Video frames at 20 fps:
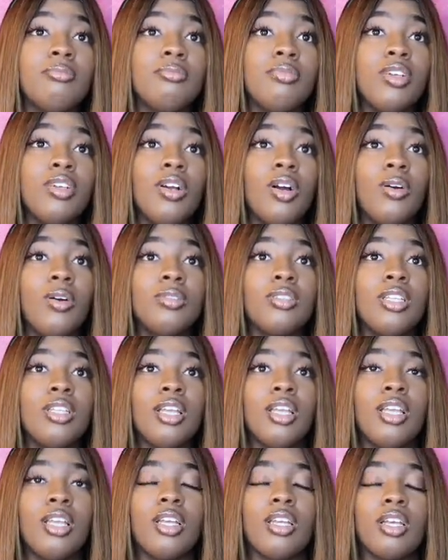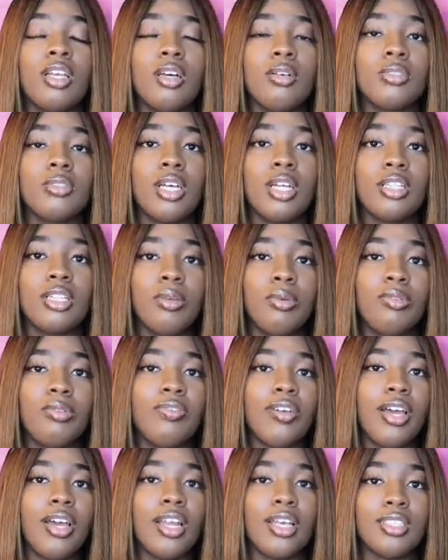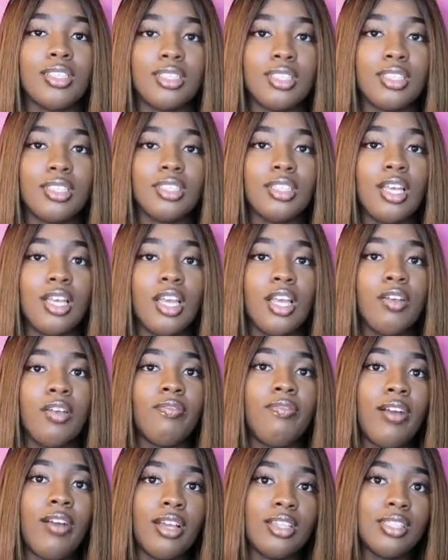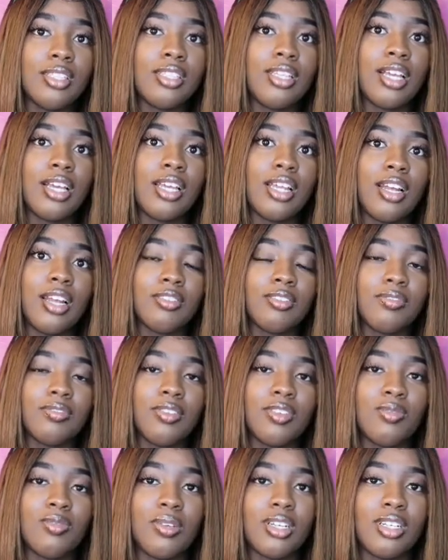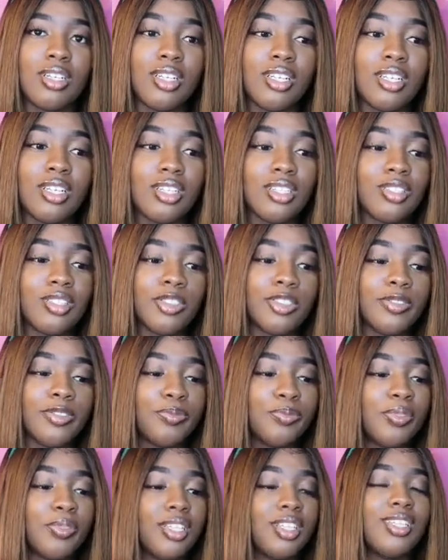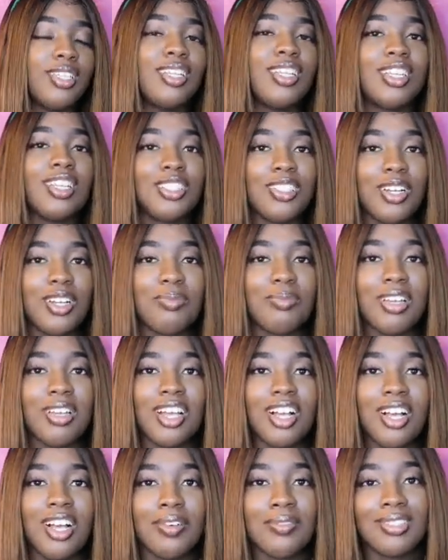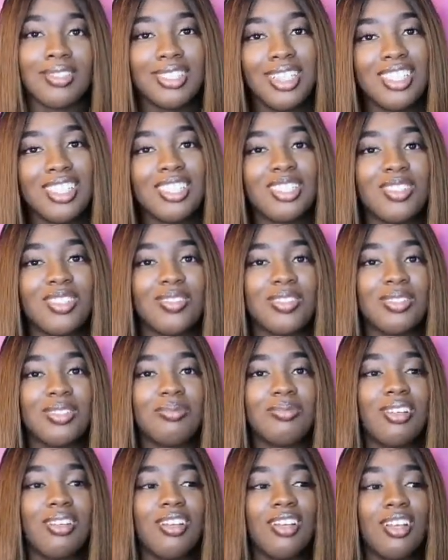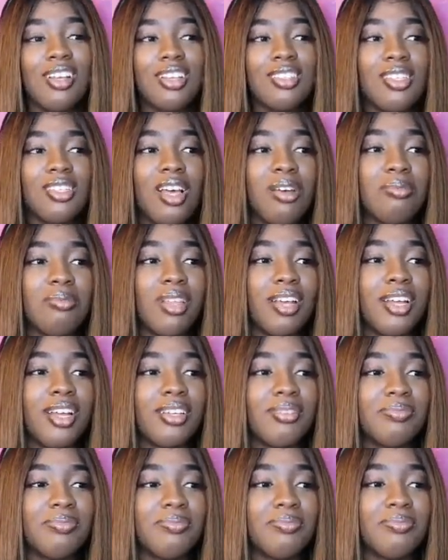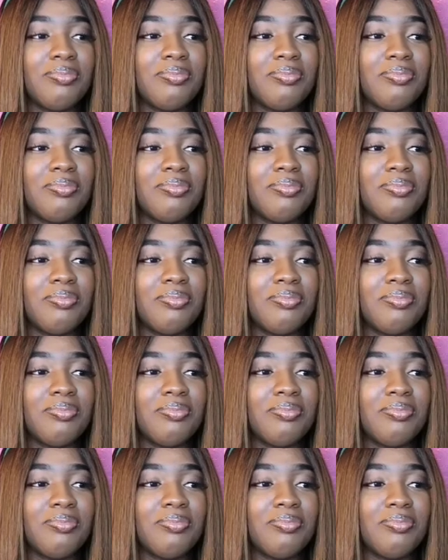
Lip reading: we go to our thing, we find our seats. Finally, I get off the phone with my dad. So then I started making conversations with him. So I'm like,